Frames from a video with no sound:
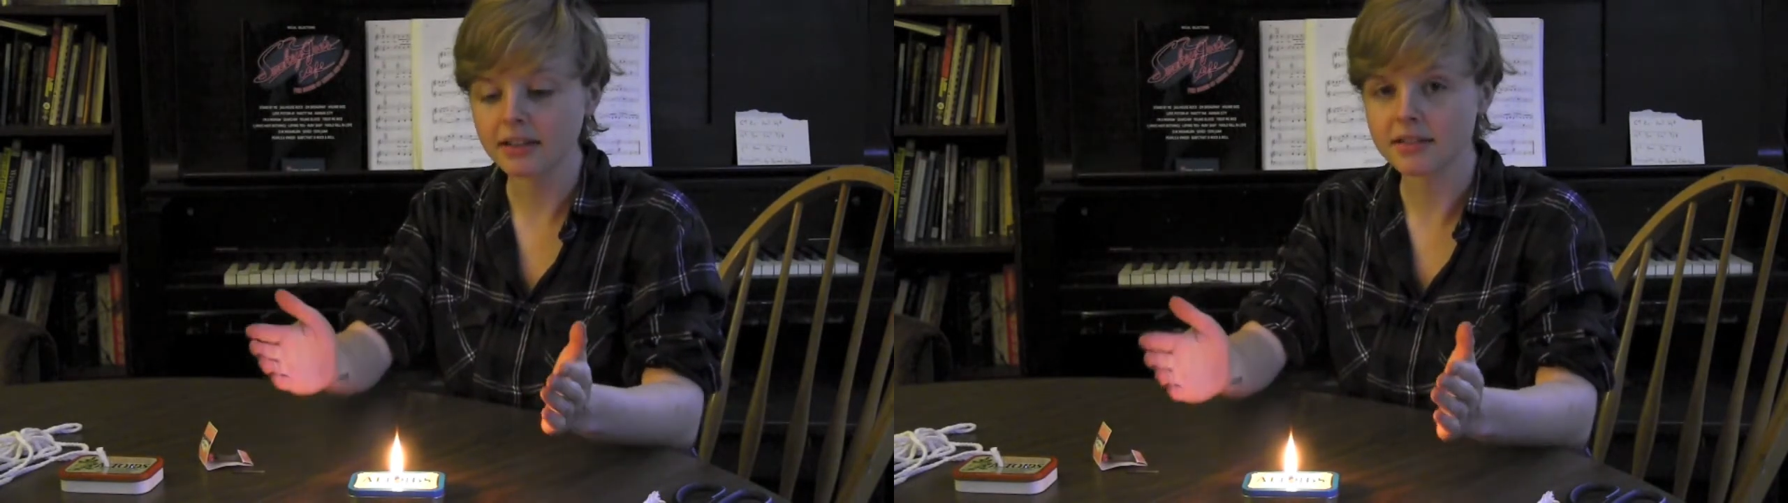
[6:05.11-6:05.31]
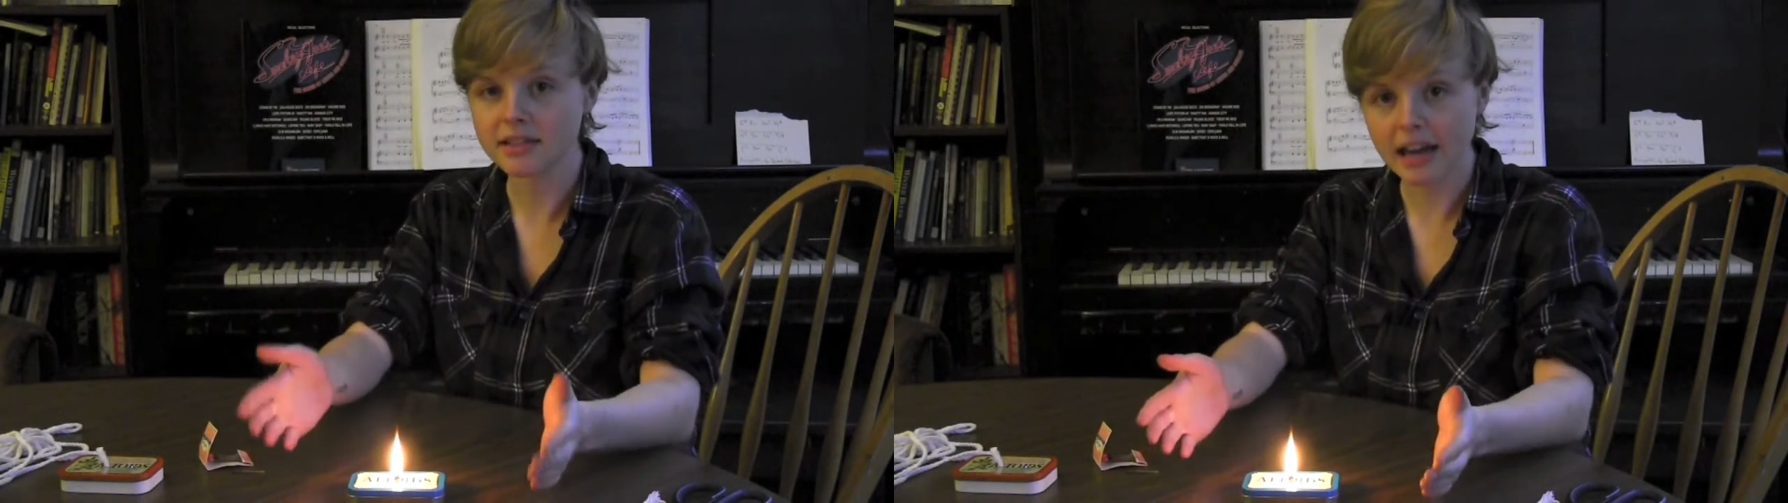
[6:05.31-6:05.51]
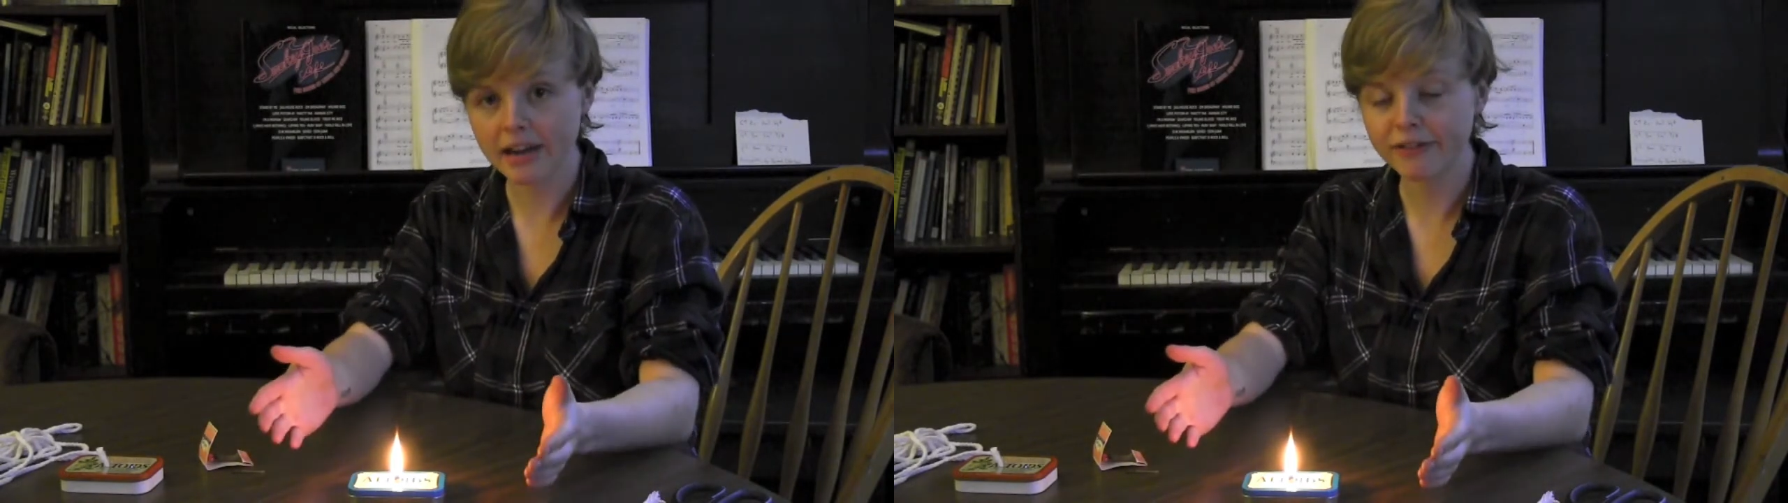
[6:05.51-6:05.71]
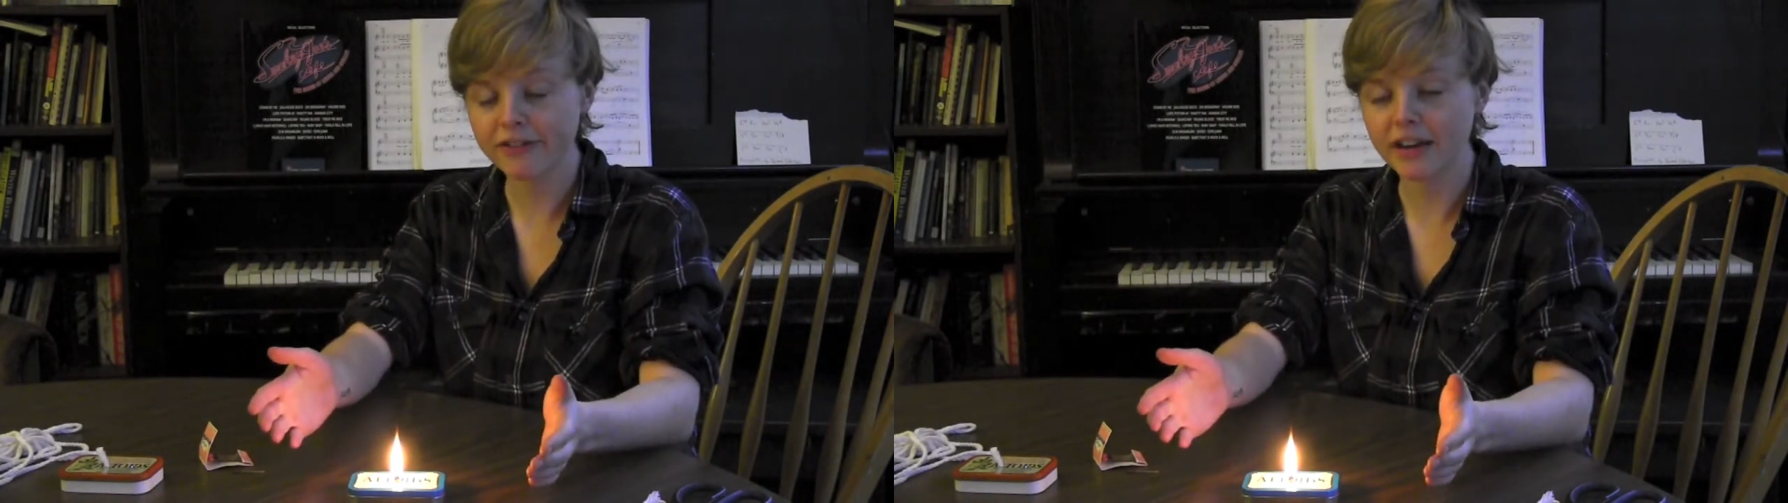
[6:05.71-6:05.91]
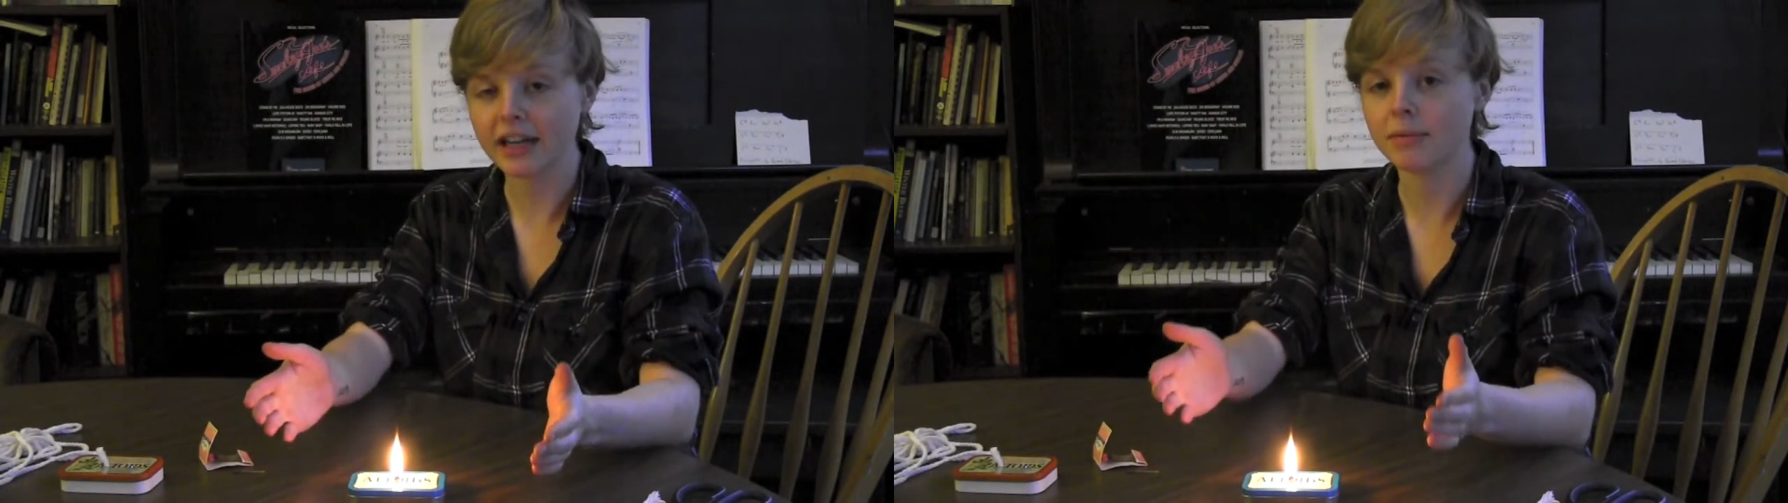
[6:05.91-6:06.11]
it's
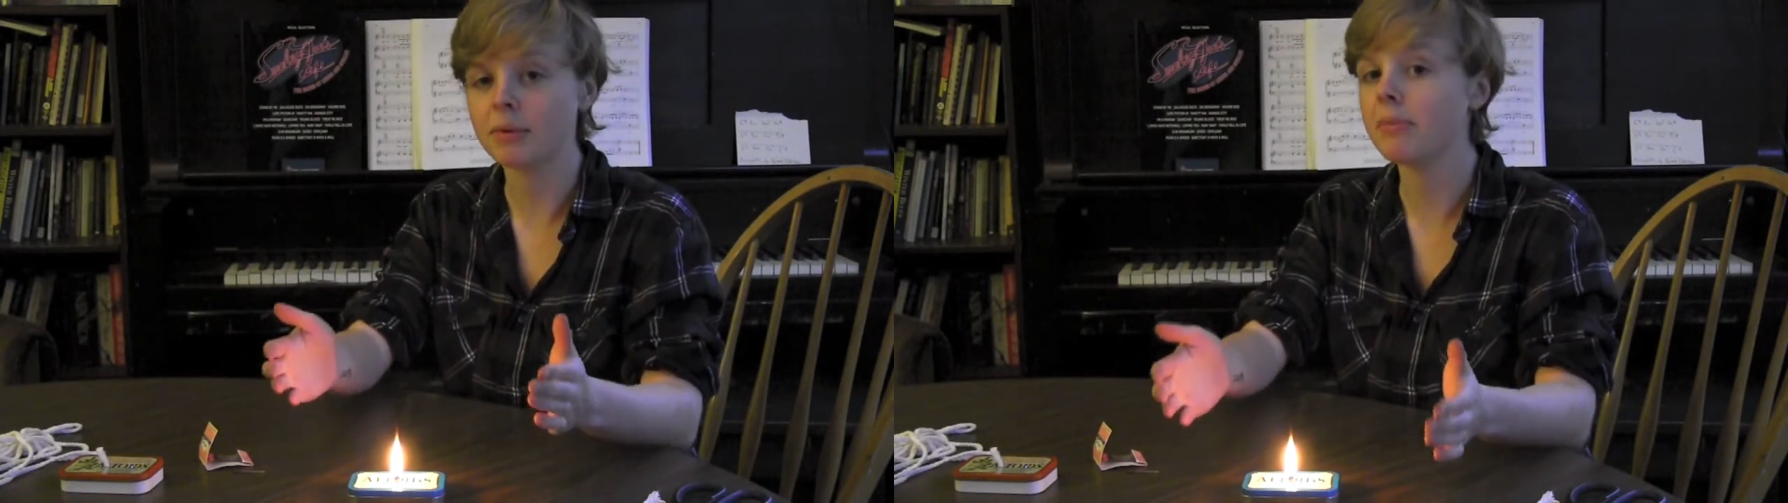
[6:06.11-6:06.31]
safe, and it can be